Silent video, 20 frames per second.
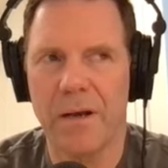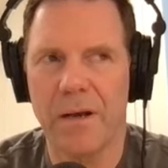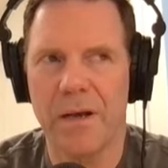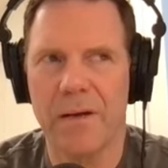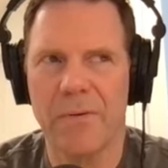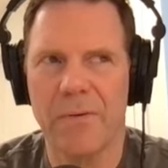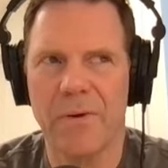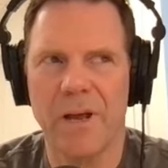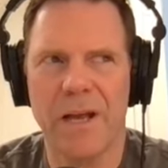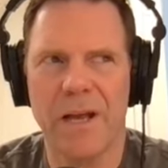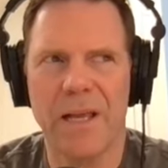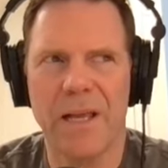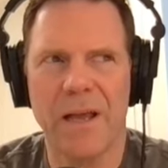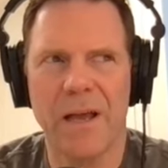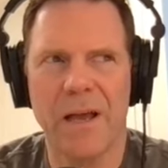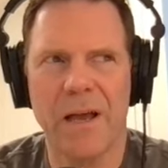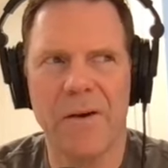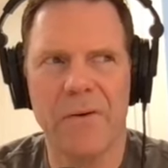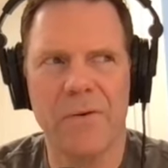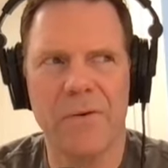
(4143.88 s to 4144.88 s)
I,
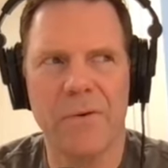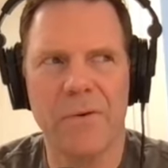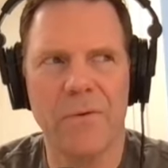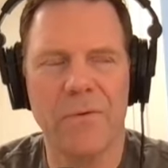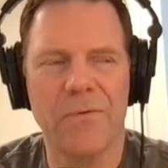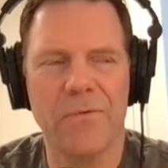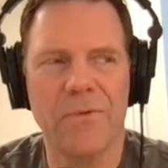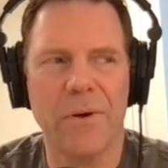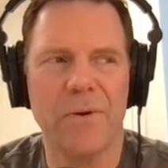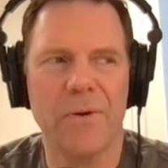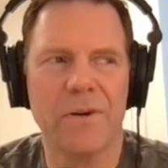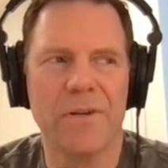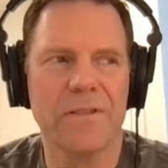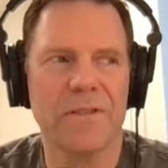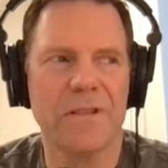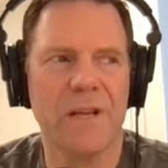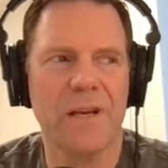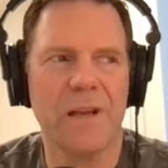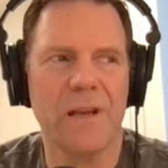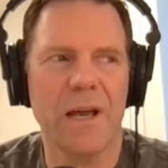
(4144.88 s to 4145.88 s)
I, I don't know if I want to
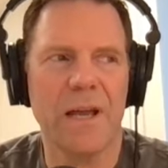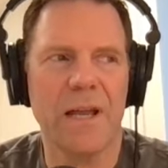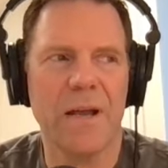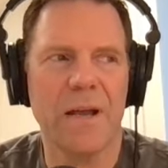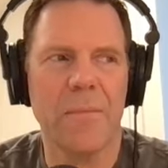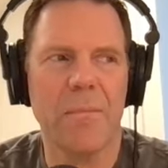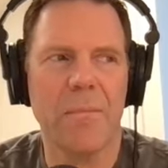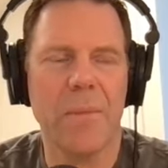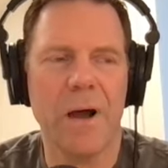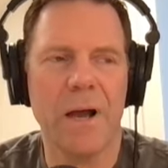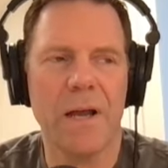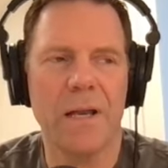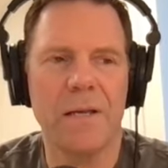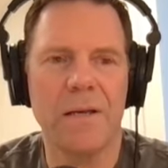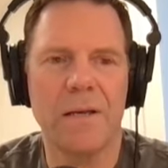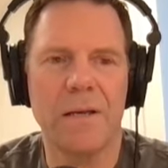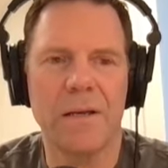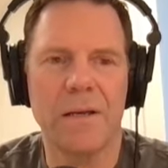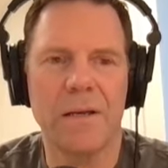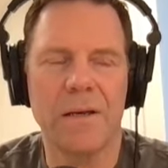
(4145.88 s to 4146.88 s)
say like
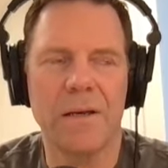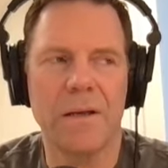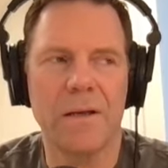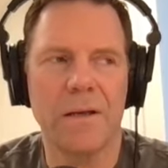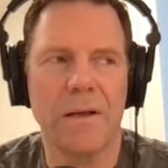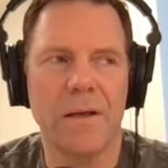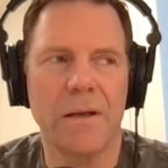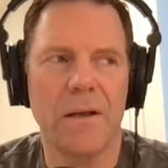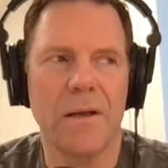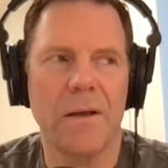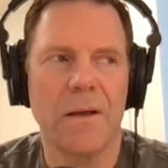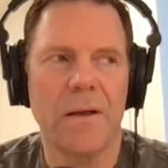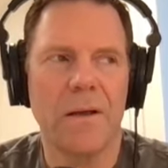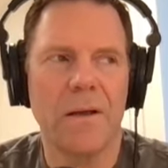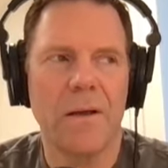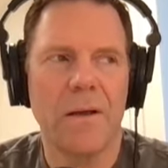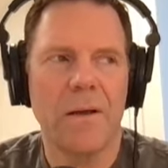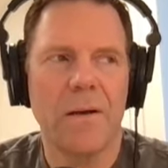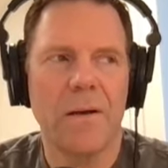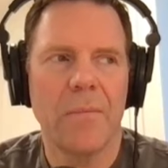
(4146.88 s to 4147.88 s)
minded,
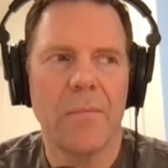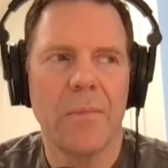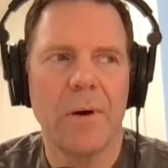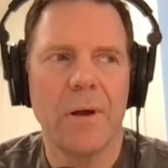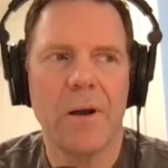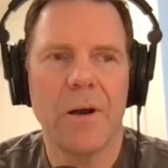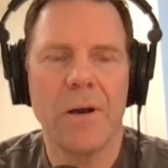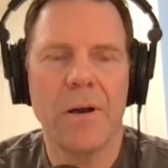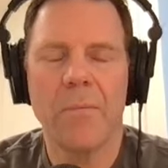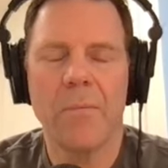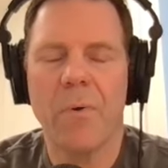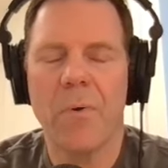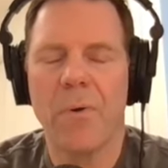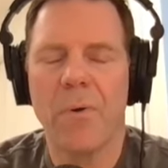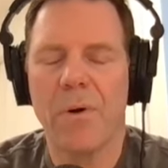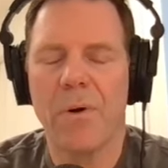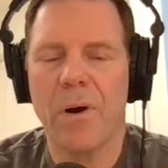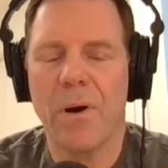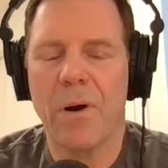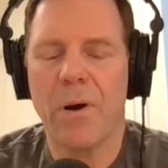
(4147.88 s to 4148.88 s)
but in a
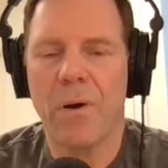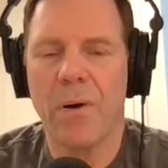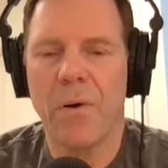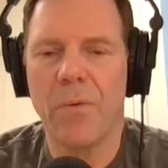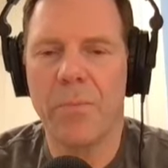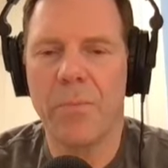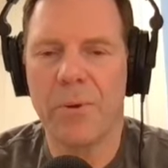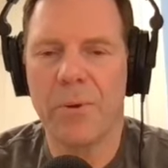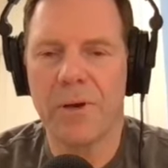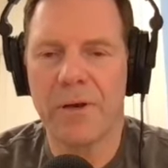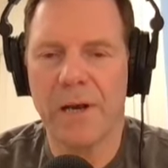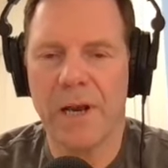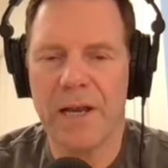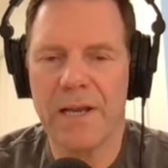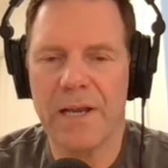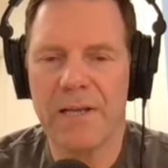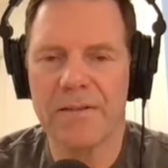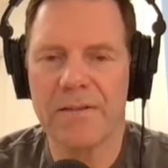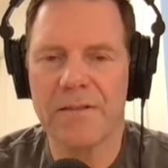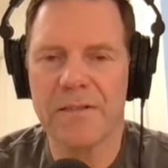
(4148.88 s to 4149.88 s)
more open
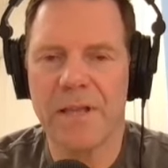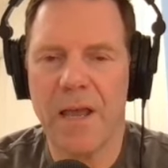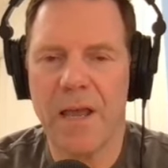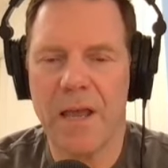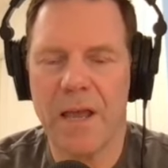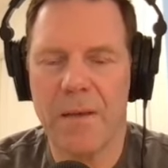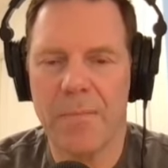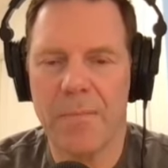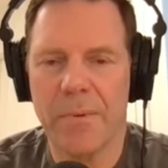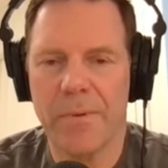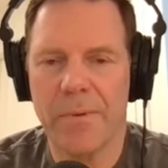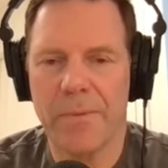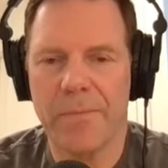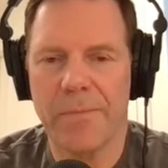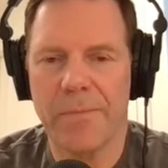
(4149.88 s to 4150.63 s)
landscape.